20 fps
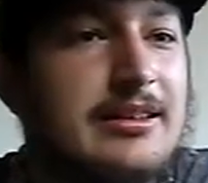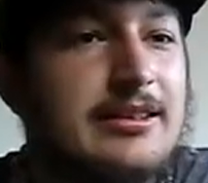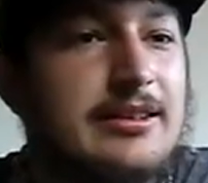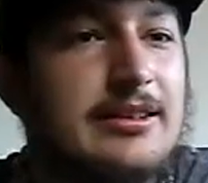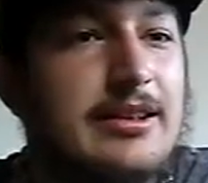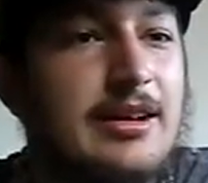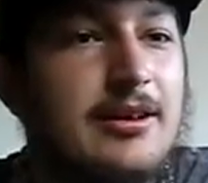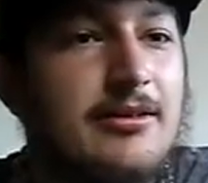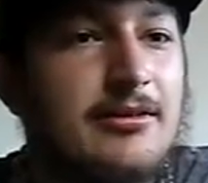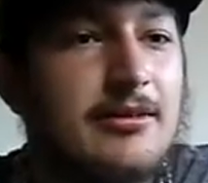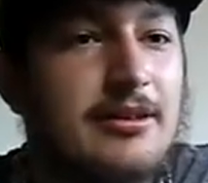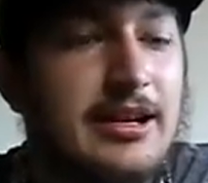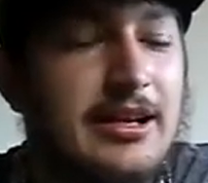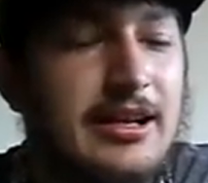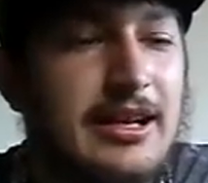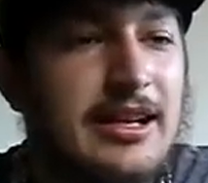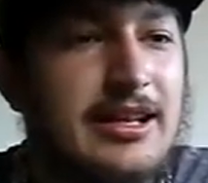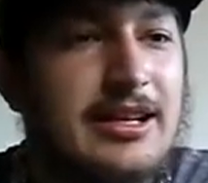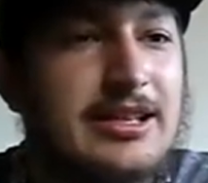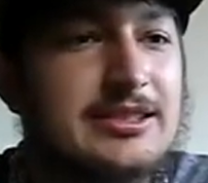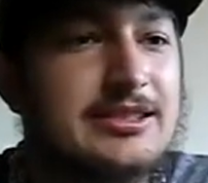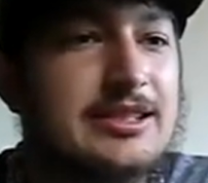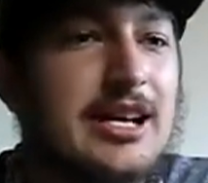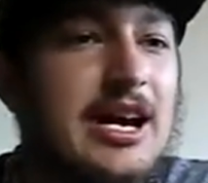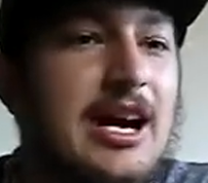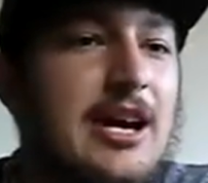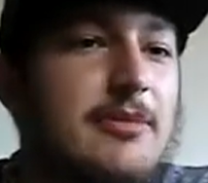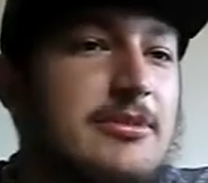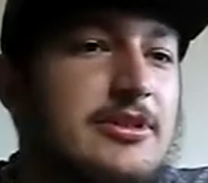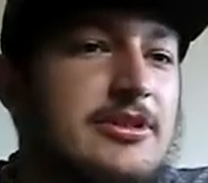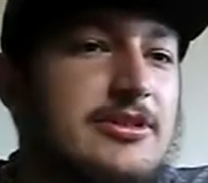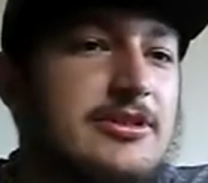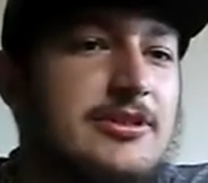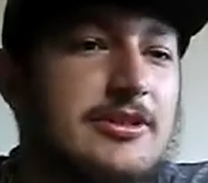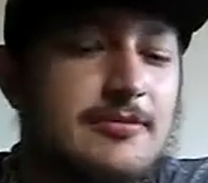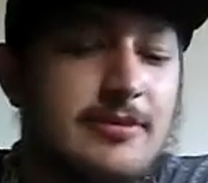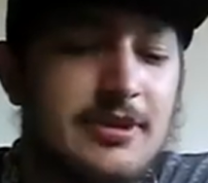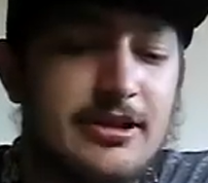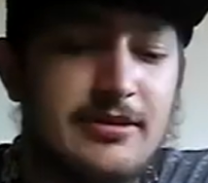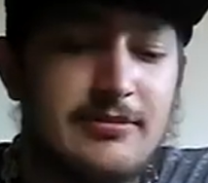it is time
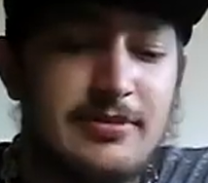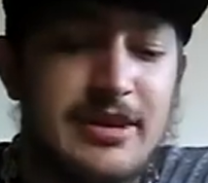consuming.